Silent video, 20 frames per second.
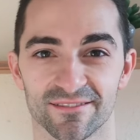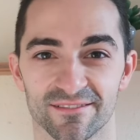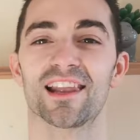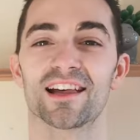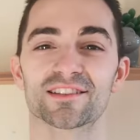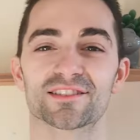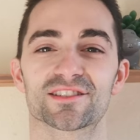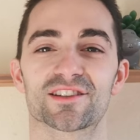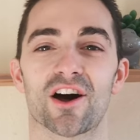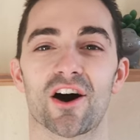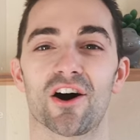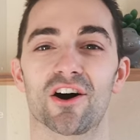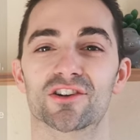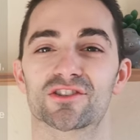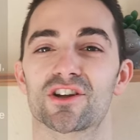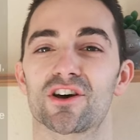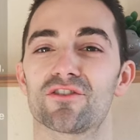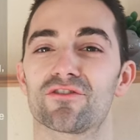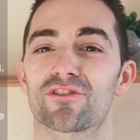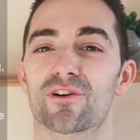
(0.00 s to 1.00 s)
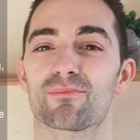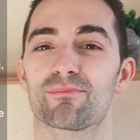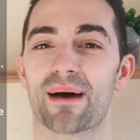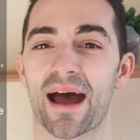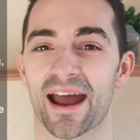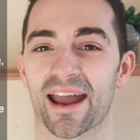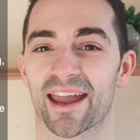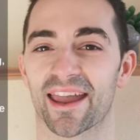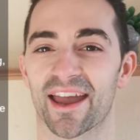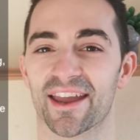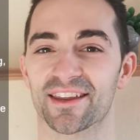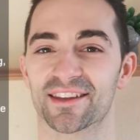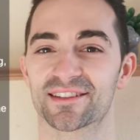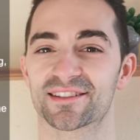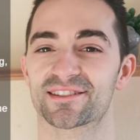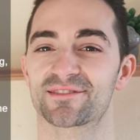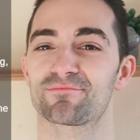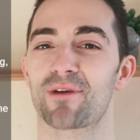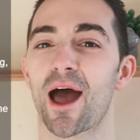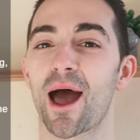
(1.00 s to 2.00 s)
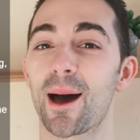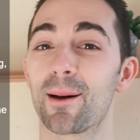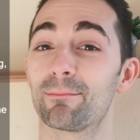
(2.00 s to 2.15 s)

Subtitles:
Let's start from pancakes.